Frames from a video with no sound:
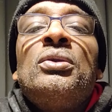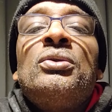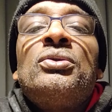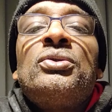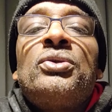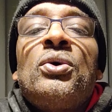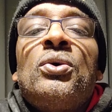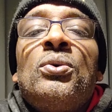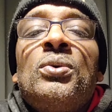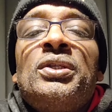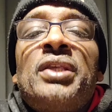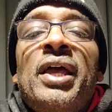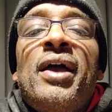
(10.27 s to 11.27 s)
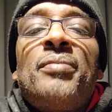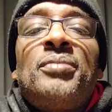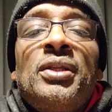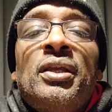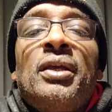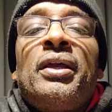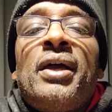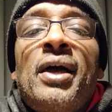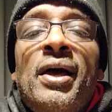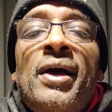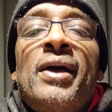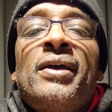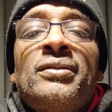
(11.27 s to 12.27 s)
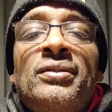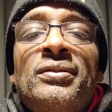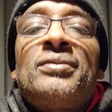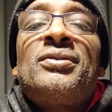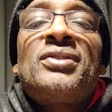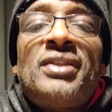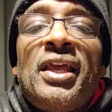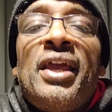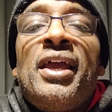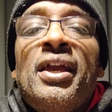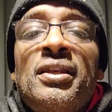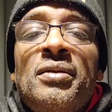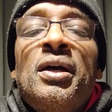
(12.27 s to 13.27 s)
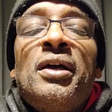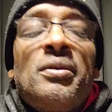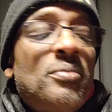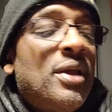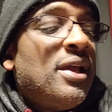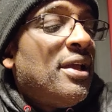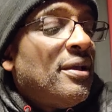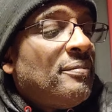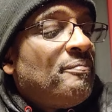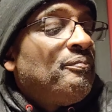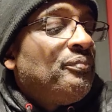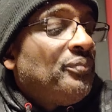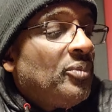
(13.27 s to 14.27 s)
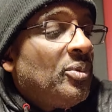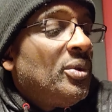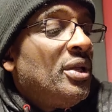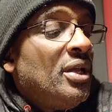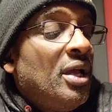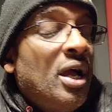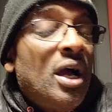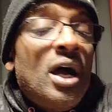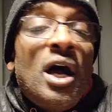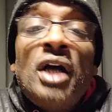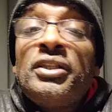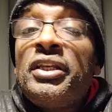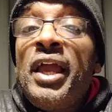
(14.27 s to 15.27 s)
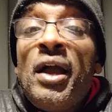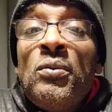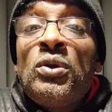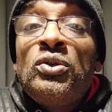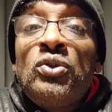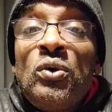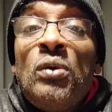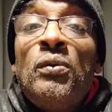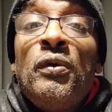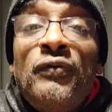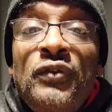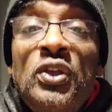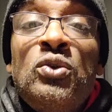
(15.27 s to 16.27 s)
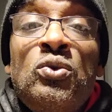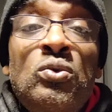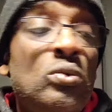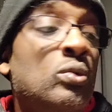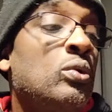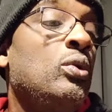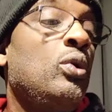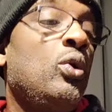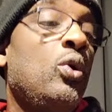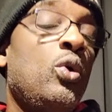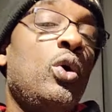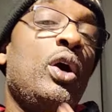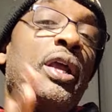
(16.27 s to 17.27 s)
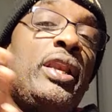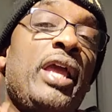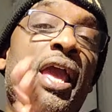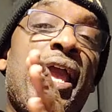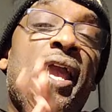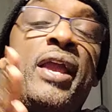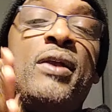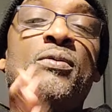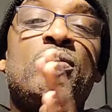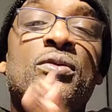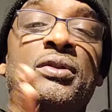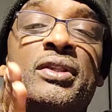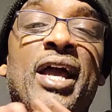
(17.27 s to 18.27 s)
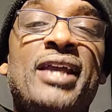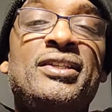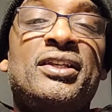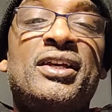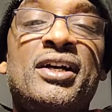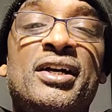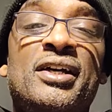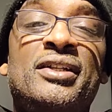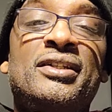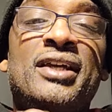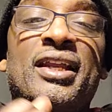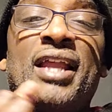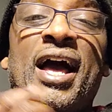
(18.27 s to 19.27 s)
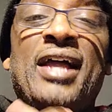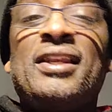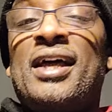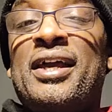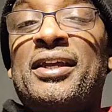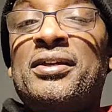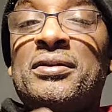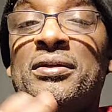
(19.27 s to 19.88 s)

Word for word: So what's happening guys, Stan the Huntman. Man. Uh, today I want to do a review on a nice gun that I like.